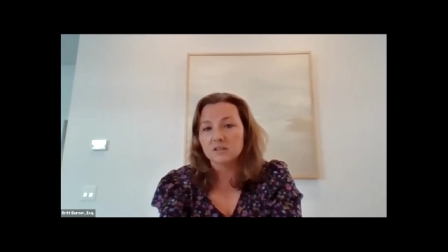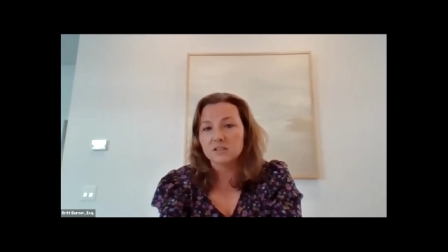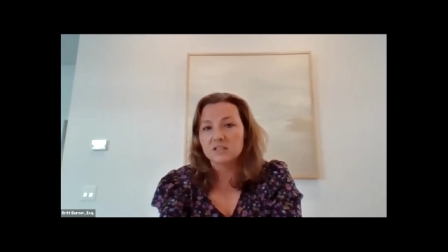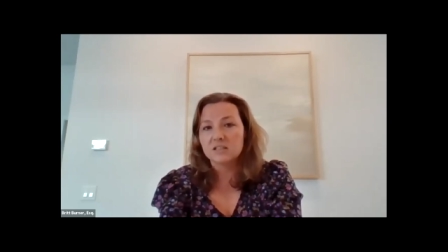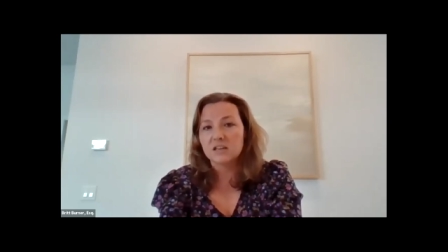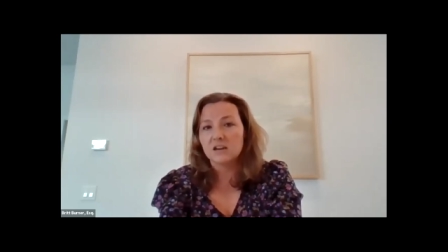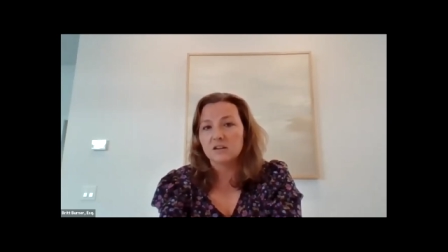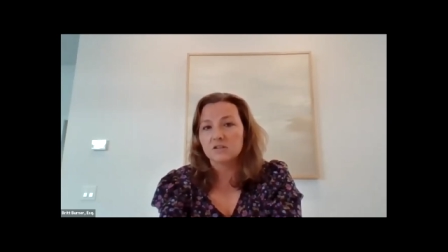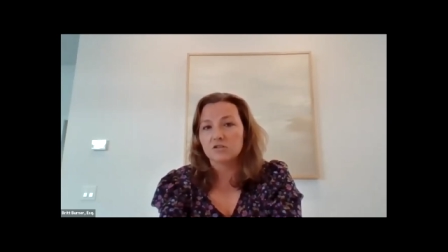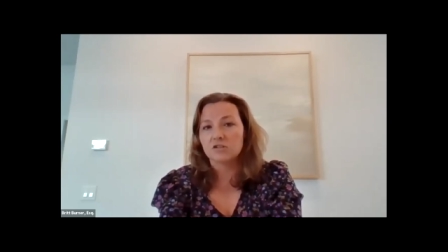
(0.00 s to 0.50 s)

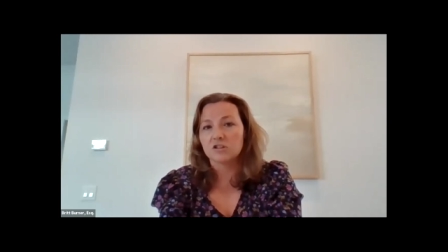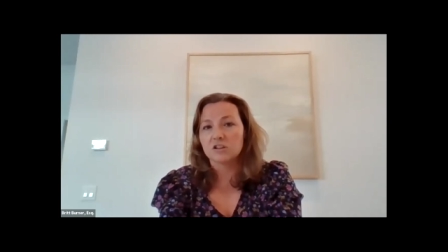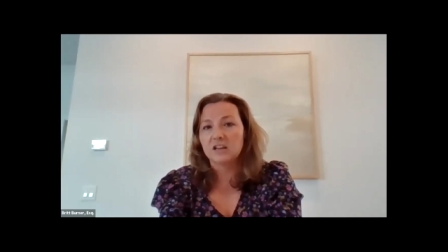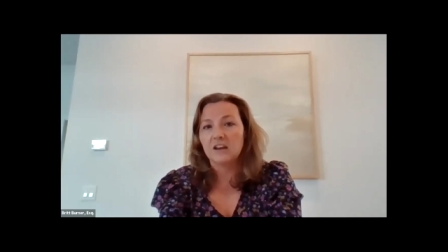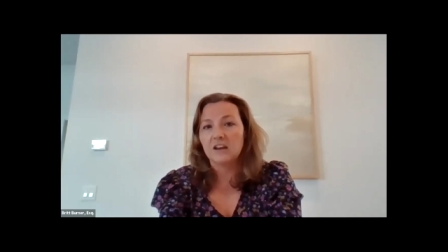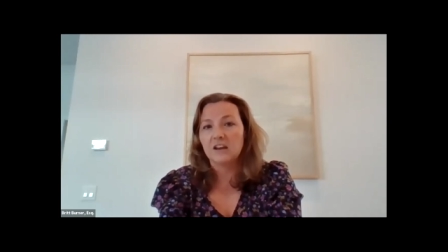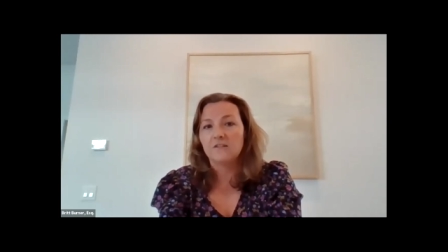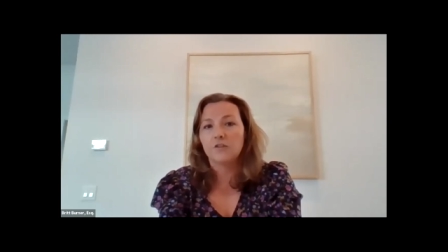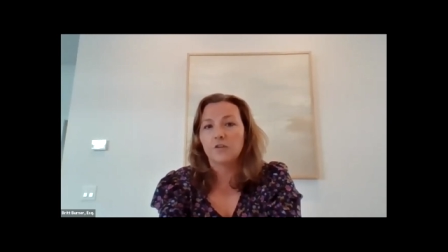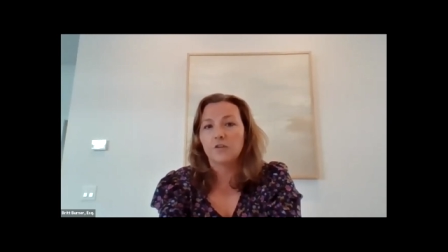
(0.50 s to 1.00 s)
standard
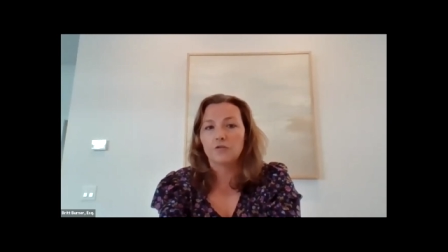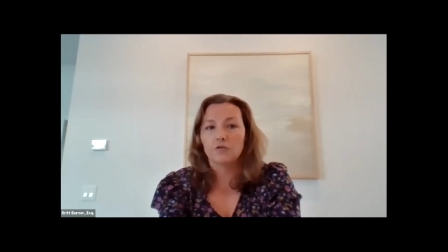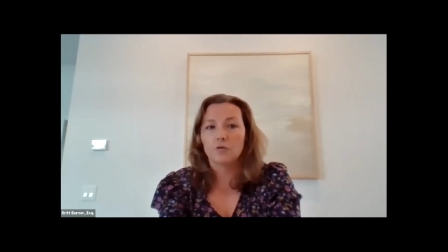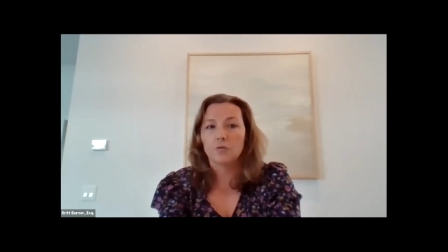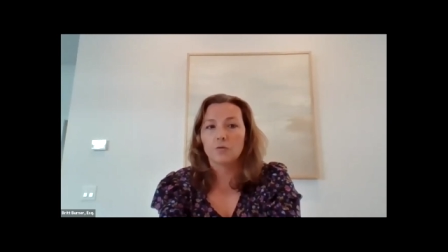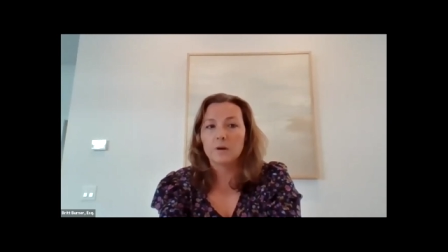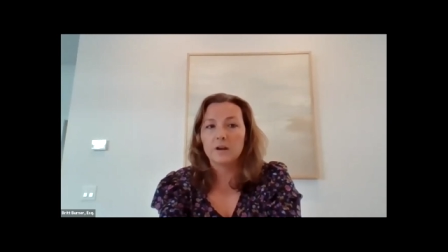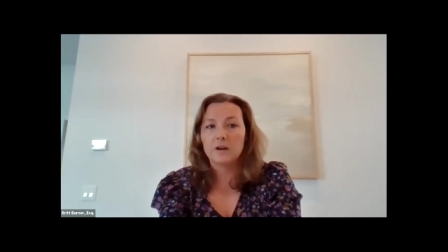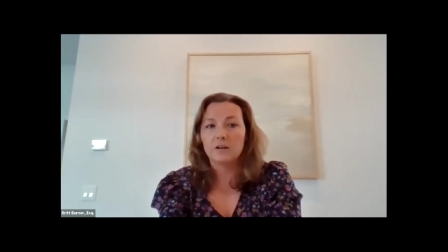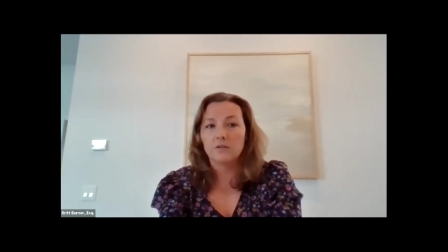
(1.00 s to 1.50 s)
gift through
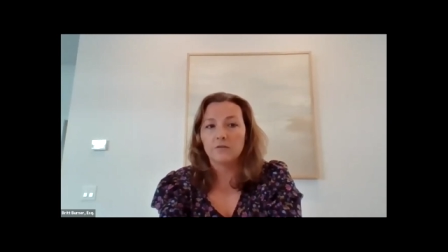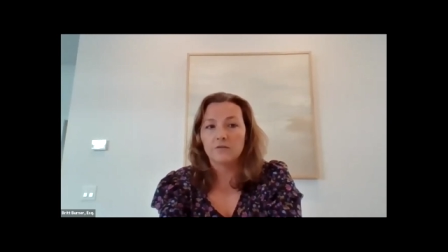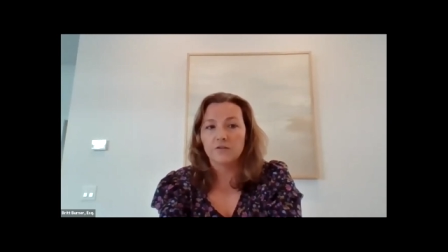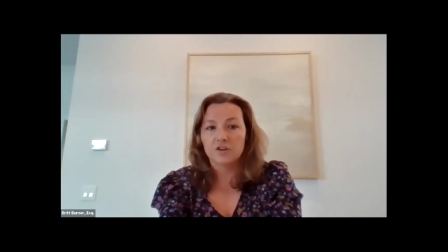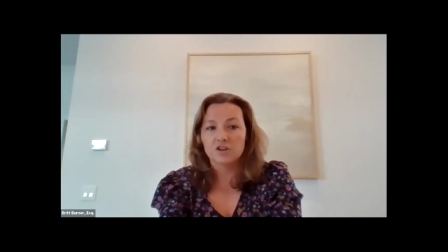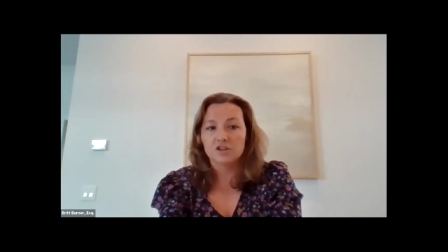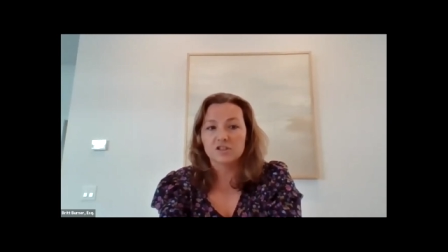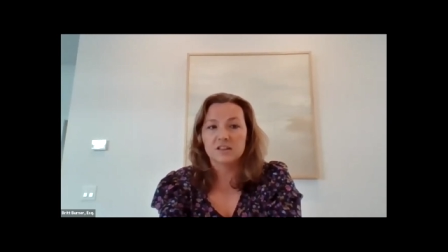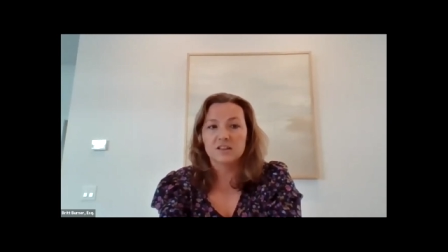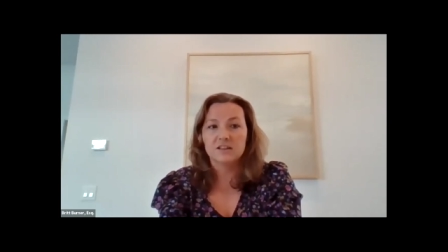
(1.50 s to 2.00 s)
will
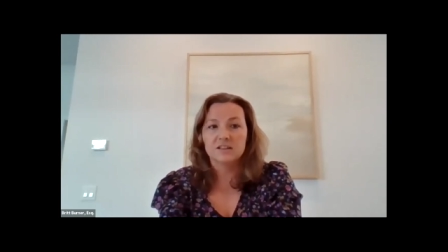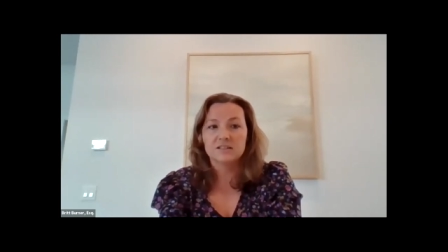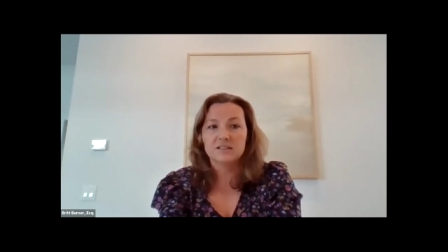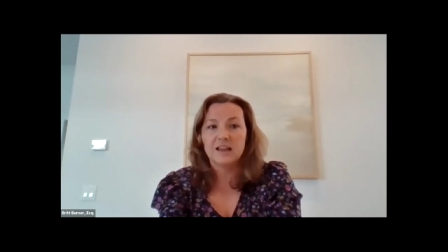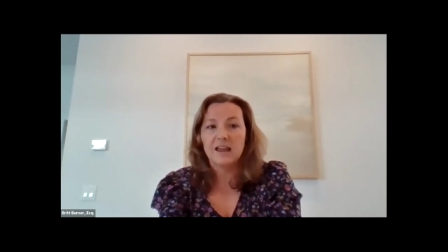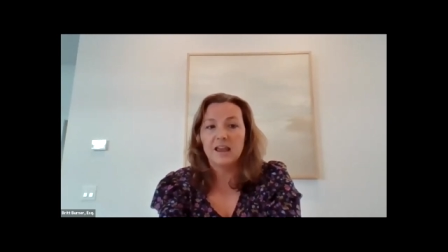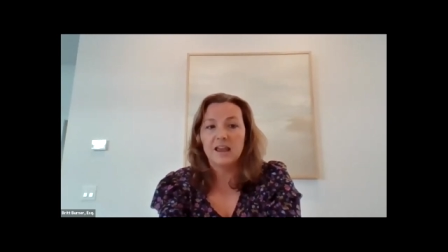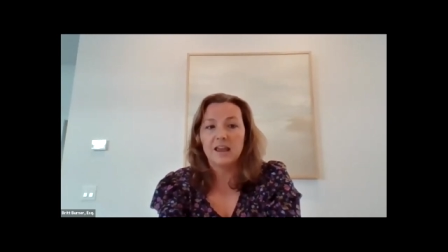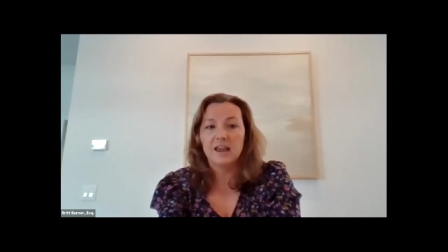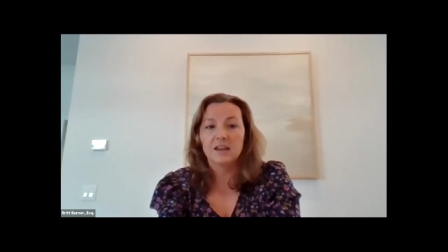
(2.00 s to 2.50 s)
versus
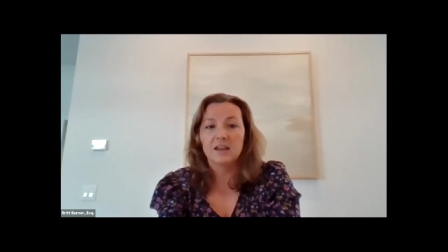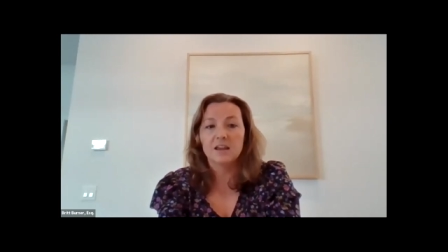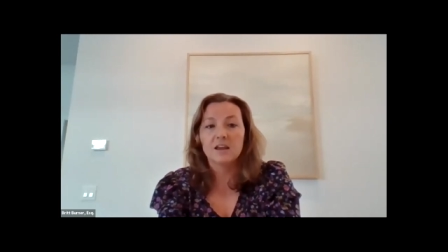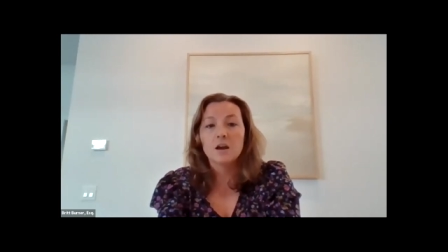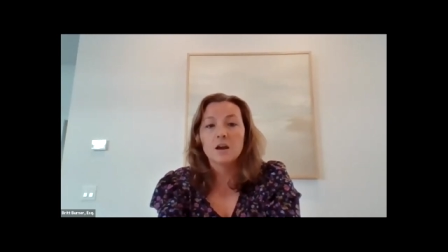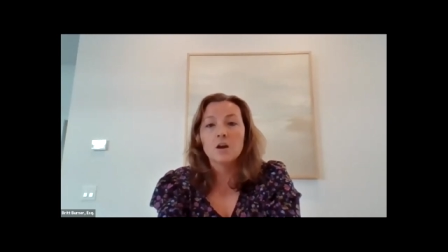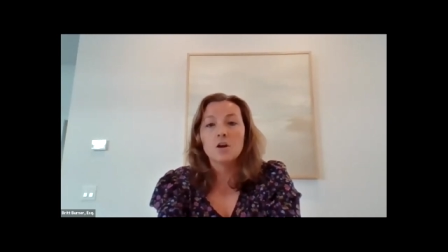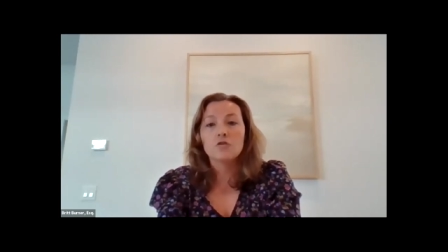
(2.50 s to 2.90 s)
a